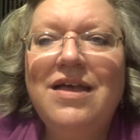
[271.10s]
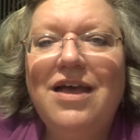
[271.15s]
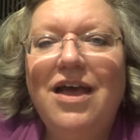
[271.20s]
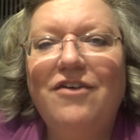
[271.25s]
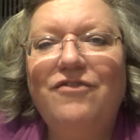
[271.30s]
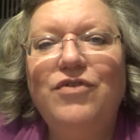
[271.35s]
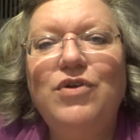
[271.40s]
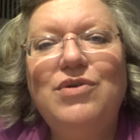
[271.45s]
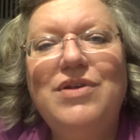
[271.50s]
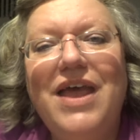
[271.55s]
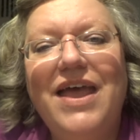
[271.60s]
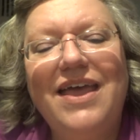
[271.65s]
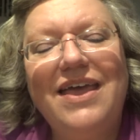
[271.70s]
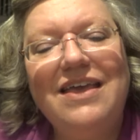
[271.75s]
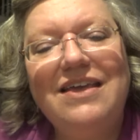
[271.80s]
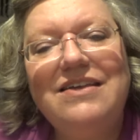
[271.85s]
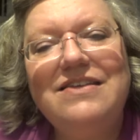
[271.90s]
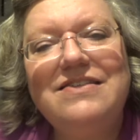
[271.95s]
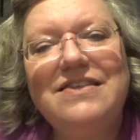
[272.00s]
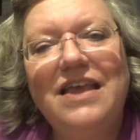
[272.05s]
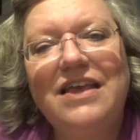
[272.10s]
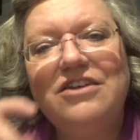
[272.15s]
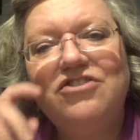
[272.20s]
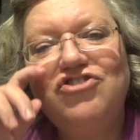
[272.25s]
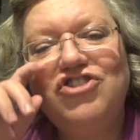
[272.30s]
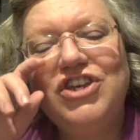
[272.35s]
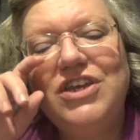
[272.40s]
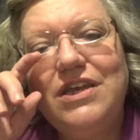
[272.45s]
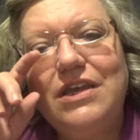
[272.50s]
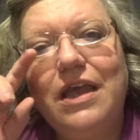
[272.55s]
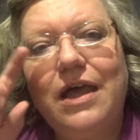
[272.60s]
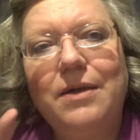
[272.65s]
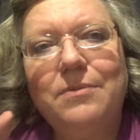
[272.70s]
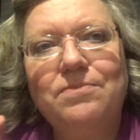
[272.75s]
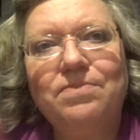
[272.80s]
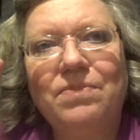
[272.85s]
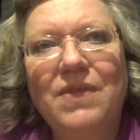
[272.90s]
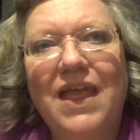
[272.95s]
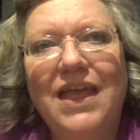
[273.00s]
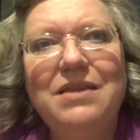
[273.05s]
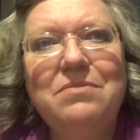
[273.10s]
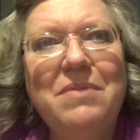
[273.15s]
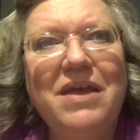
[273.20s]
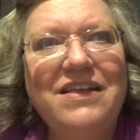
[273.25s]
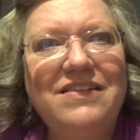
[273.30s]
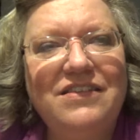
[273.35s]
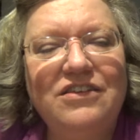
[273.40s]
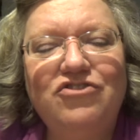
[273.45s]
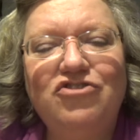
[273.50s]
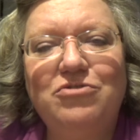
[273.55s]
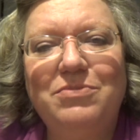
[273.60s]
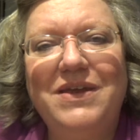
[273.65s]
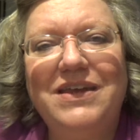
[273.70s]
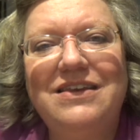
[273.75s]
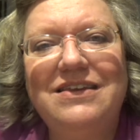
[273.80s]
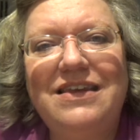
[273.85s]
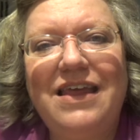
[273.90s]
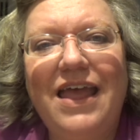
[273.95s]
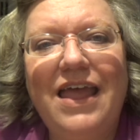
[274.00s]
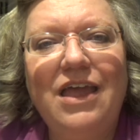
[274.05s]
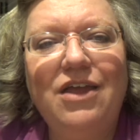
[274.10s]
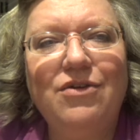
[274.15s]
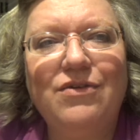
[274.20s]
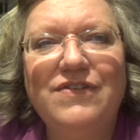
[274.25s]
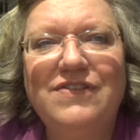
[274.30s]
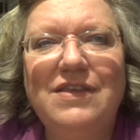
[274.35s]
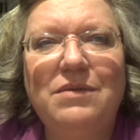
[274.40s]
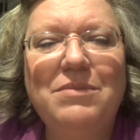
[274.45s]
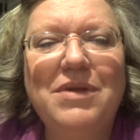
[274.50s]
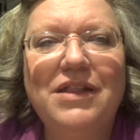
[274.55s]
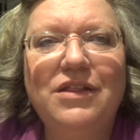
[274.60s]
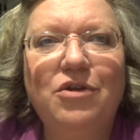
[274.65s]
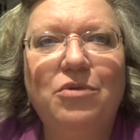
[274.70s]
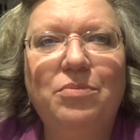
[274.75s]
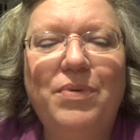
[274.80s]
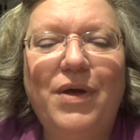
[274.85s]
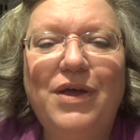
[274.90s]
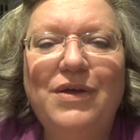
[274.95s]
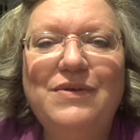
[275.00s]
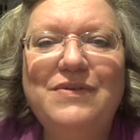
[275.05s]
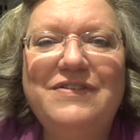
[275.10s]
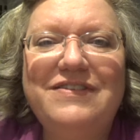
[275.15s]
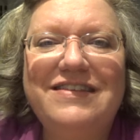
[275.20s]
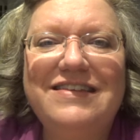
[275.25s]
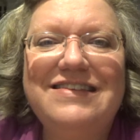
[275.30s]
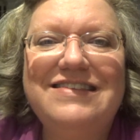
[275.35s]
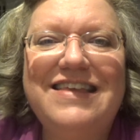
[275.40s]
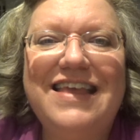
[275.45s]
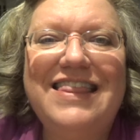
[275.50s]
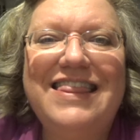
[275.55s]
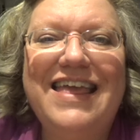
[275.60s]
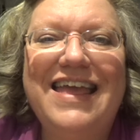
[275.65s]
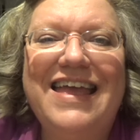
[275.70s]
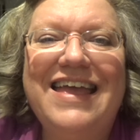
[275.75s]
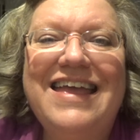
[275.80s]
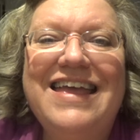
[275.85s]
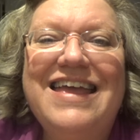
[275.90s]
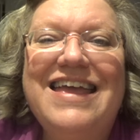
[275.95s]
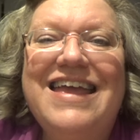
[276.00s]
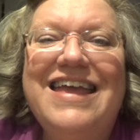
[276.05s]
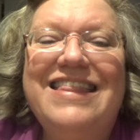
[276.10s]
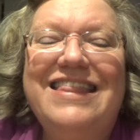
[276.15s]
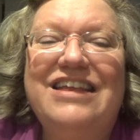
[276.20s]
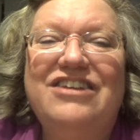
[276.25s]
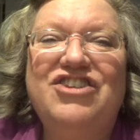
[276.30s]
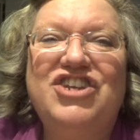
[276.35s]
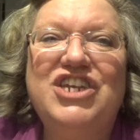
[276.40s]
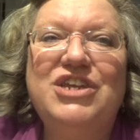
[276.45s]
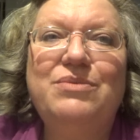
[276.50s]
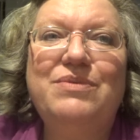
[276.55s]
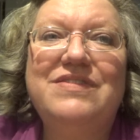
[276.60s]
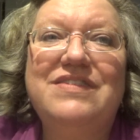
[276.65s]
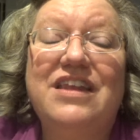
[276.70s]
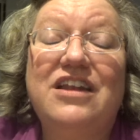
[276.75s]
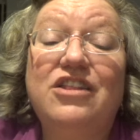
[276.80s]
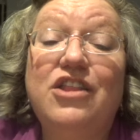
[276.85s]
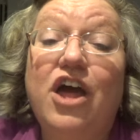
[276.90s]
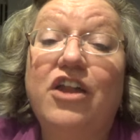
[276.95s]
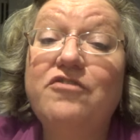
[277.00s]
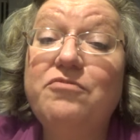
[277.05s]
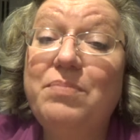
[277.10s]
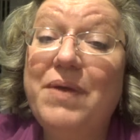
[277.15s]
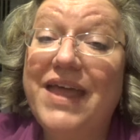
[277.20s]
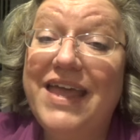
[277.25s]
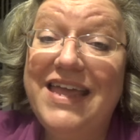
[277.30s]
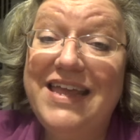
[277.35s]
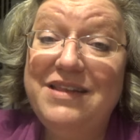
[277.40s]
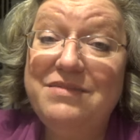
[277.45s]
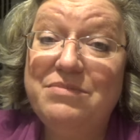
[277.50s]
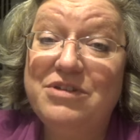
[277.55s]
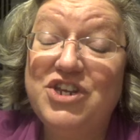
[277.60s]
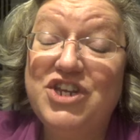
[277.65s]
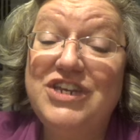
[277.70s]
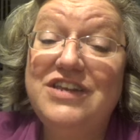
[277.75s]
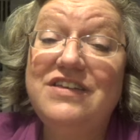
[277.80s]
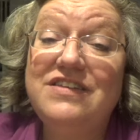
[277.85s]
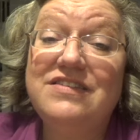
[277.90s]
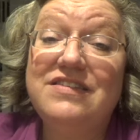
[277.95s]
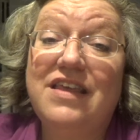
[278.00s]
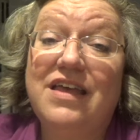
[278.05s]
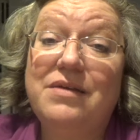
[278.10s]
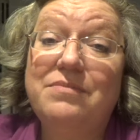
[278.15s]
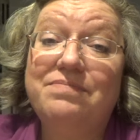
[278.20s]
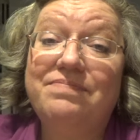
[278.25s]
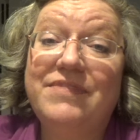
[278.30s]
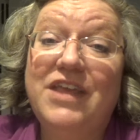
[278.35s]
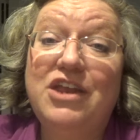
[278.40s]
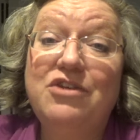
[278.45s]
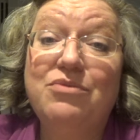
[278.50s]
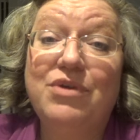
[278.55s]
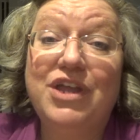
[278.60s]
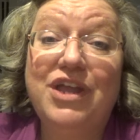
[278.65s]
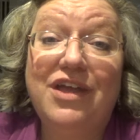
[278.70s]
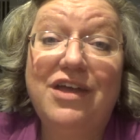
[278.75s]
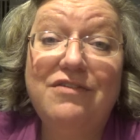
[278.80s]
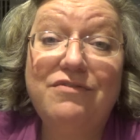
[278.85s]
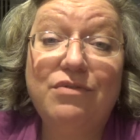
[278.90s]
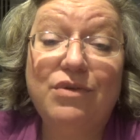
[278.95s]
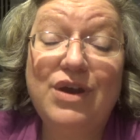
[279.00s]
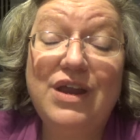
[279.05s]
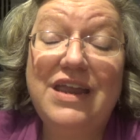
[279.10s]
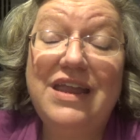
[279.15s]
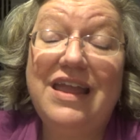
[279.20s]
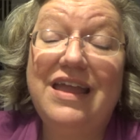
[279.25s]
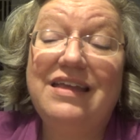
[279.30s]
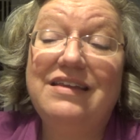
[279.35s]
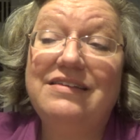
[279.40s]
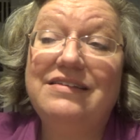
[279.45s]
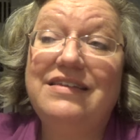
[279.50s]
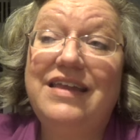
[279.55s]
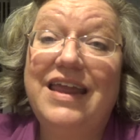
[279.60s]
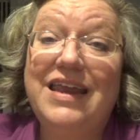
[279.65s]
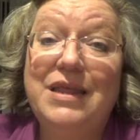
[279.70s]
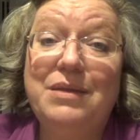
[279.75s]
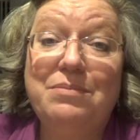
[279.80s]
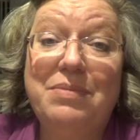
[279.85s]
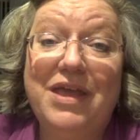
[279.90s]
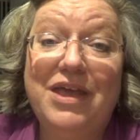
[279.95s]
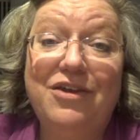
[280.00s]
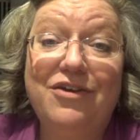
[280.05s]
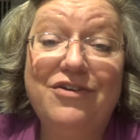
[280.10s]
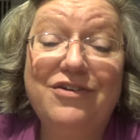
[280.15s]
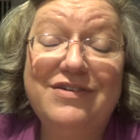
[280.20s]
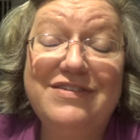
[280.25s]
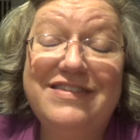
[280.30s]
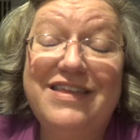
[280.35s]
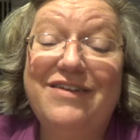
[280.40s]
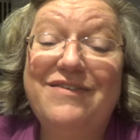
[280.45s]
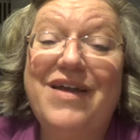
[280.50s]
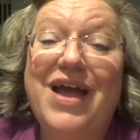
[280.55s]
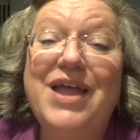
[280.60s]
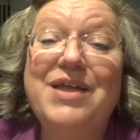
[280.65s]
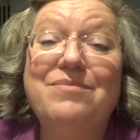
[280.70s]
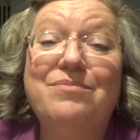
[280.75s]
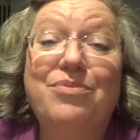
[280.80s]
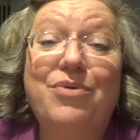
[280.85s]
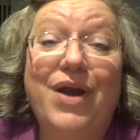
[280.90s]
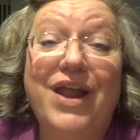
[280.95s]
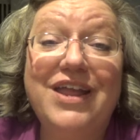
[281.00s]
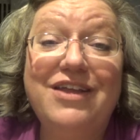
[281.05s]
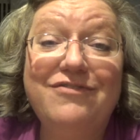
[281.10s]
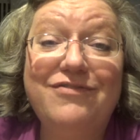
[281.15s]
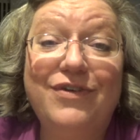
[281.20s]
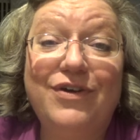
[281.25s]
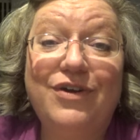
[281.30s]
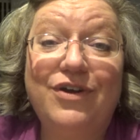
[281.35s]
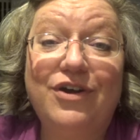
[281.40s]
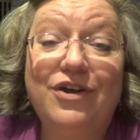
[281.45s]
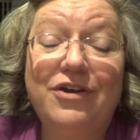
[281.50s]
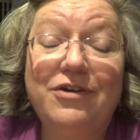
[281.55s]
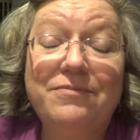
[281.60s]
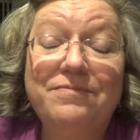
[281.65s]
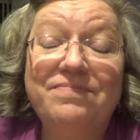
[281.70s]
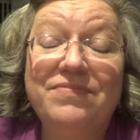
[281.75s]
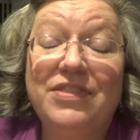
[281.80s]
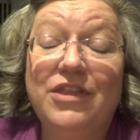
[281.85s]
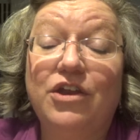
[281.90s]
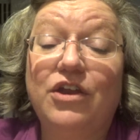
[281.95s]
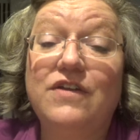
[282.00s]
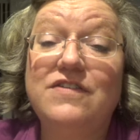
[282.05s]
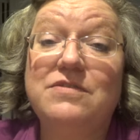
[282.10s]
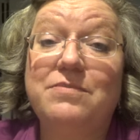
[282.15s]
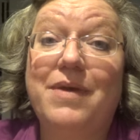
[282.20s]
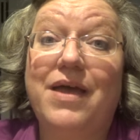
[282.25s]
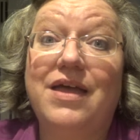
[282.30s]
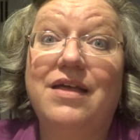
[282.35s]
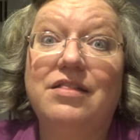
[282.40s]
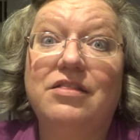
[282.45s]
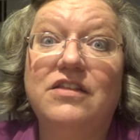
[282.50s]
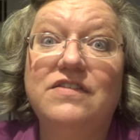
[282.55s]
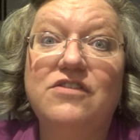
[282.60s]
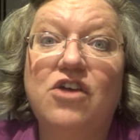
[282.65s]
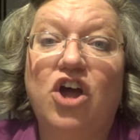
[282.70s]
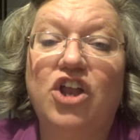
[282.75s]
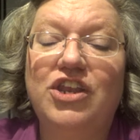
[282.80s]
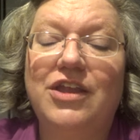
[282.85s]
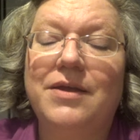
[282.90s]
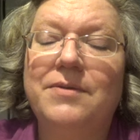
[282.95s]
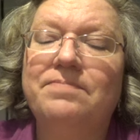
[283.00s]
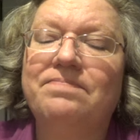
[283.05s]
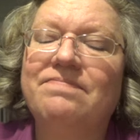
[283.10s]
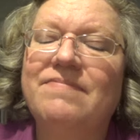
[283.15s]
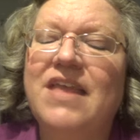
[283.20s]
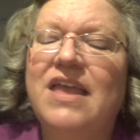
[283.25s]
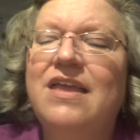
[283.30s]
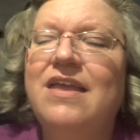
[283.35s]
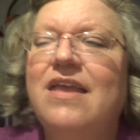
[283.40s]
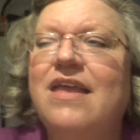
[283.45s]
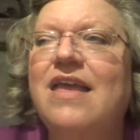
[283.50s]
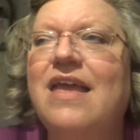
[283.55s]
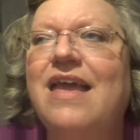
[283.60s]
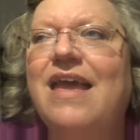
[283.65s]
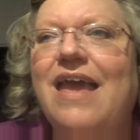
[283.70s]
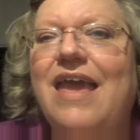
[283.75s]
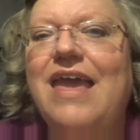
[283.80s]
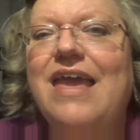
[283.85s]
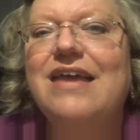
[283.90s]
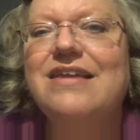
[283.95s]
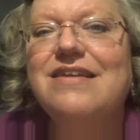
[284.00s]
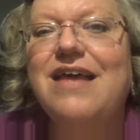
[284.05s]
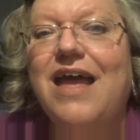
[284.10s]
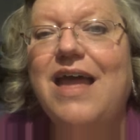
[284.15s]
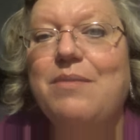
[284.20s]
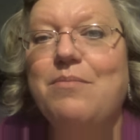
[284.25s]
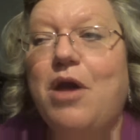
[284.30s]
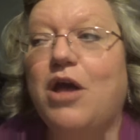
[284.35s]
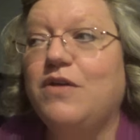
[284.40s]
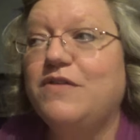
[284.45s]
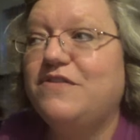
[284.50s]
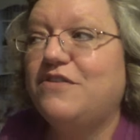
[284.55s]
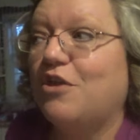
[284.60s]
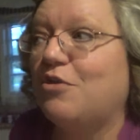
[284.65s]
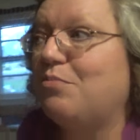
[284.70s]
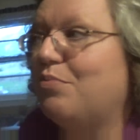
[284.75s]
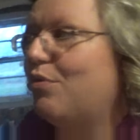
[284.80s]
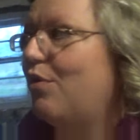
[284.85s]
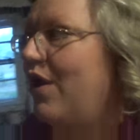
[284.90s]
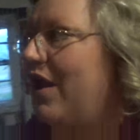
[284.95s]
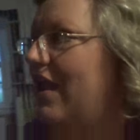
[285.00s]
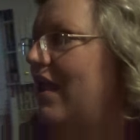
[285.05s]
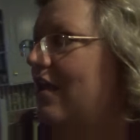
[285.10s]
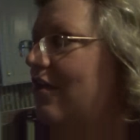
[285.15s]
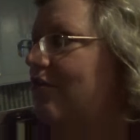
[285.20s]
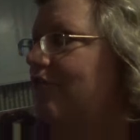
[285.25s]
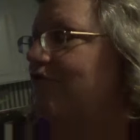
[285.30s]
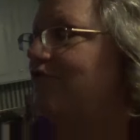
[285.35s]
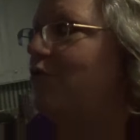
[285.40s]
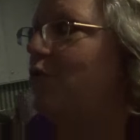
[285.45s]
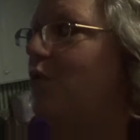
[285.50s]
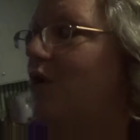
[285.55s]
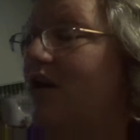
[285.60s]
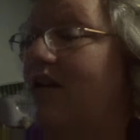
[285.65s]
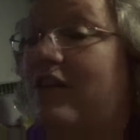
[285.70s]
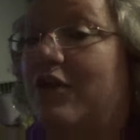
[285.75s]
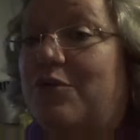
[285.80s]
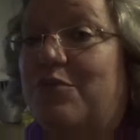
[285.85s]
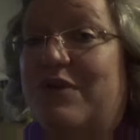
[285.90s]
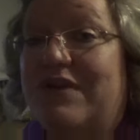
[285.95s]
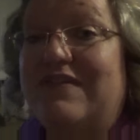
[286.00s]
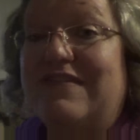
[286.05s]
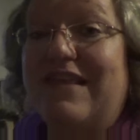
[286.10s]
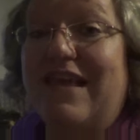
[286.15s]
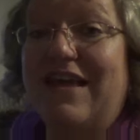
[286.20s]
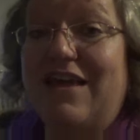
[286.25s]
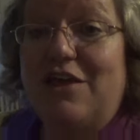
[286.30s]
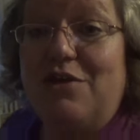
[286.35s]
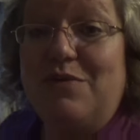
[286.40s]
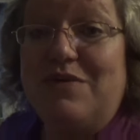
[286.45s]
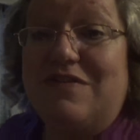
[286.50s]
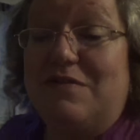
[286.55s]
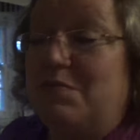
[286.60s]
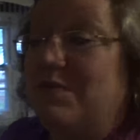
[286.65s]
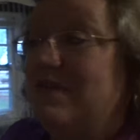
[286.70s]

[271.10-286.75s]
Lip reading: a few days, and she had messaged me today or sent me a little post and said that she was in a lot of pain, but she is in recovery and getting better, so I'm praying for her. Goes my lasagna. And I'm also praying for Larissa, who has